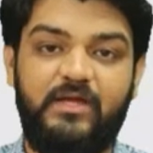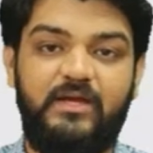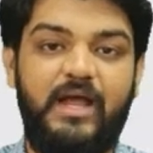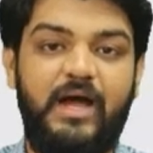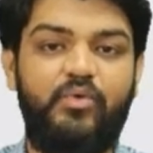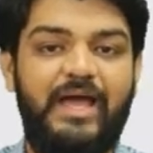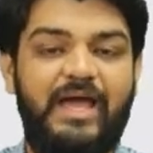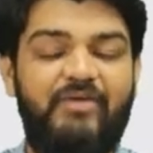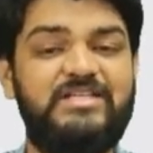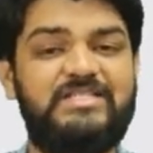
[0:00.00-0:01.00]
Now,
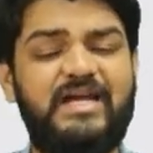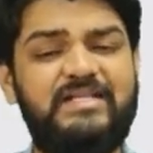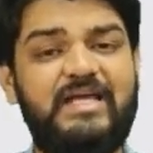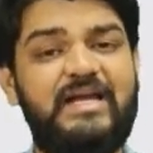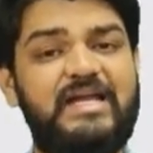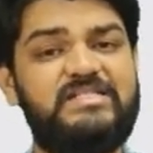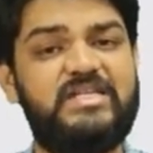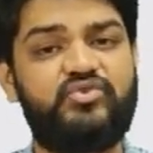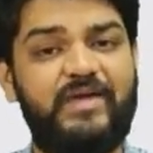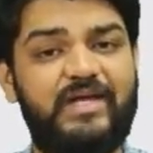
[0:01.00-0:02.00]
having said that, let's
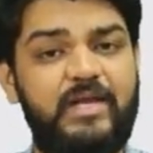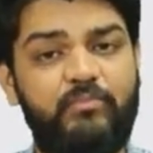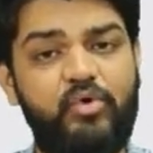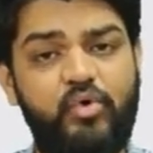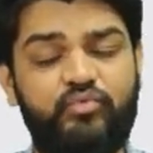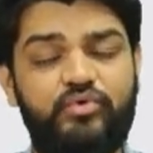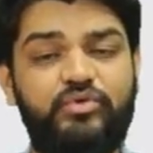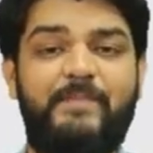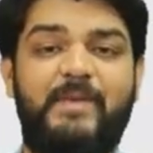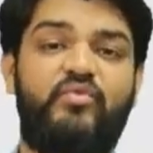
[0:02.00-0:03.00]
just quickly move to
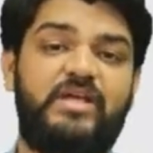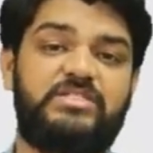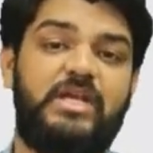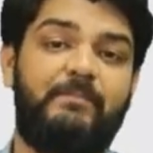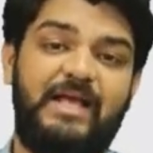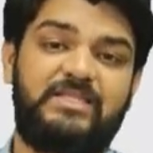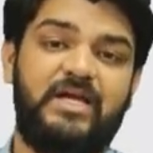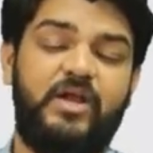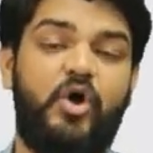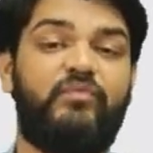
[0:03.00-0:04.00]
the manufacturing
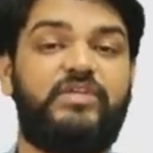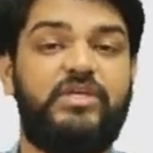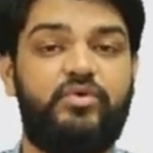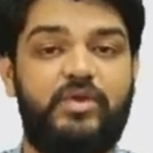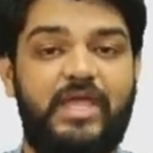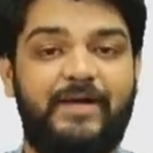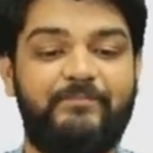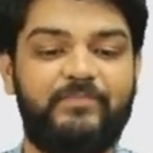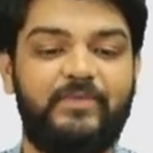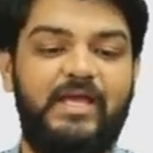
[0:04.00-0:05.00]
method of the urea.
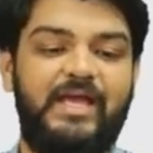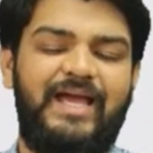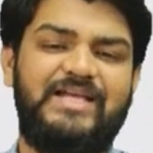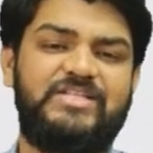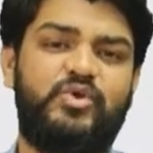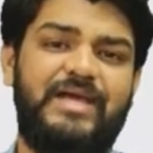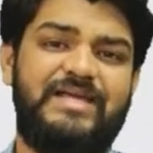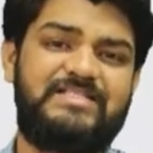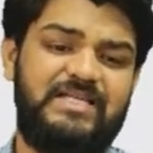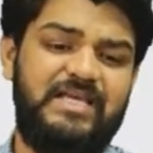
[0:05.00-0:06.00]
As you
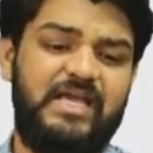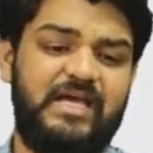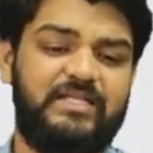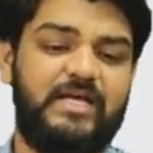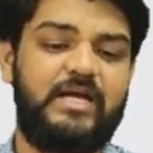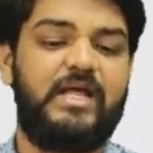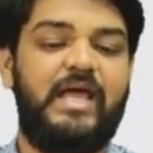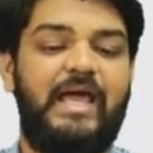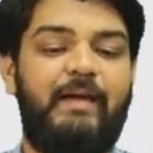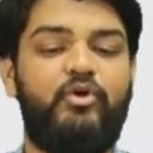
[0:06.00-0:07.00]
can see here that
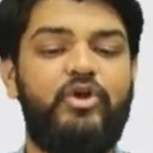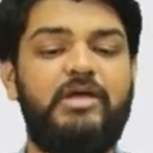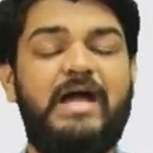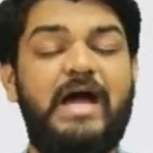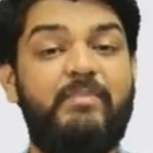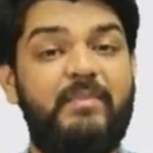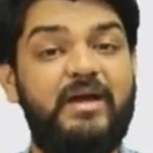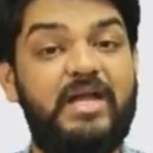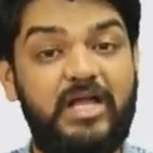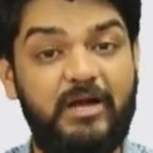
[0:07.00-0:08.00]
ammonium
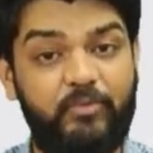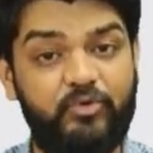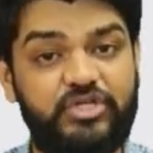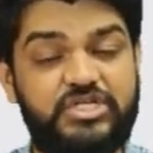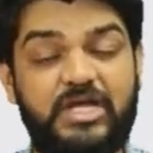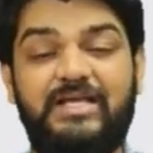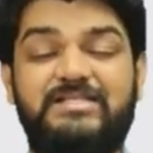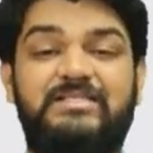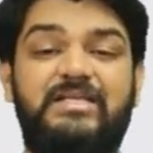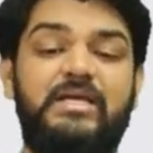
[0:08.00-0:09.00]
carbamate decomposition
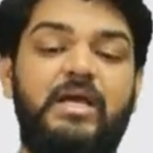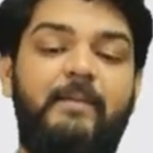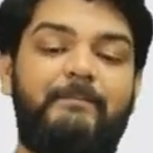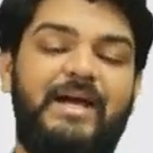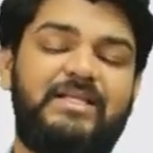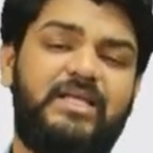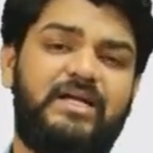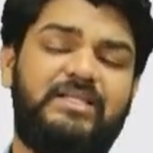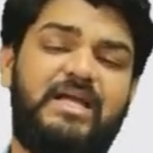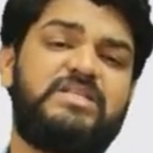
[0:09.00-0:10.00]
is the
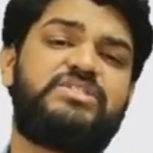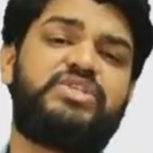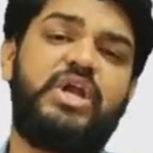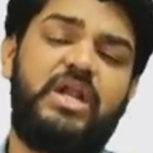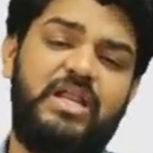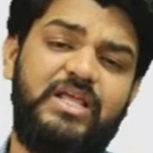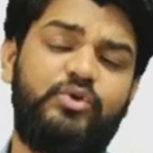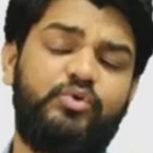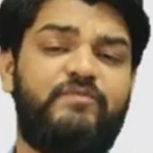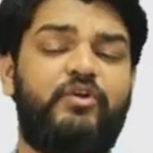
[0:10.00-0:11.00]
method that is generally
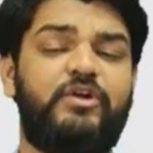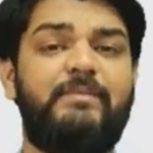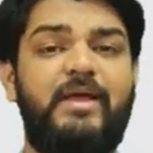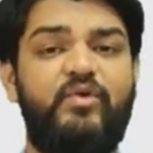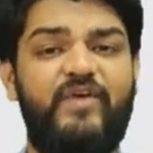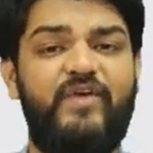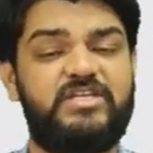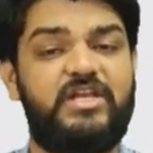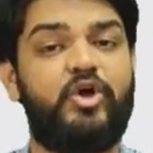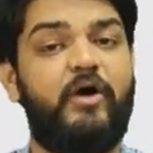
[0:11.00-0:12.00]
used for the
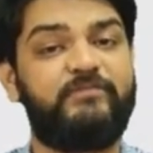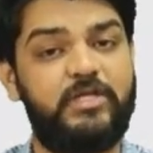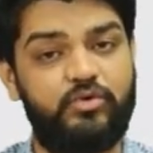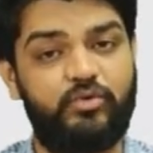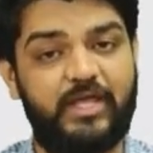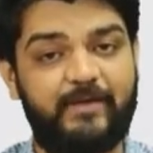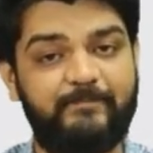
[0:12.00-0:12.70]
manufacturing of the urea.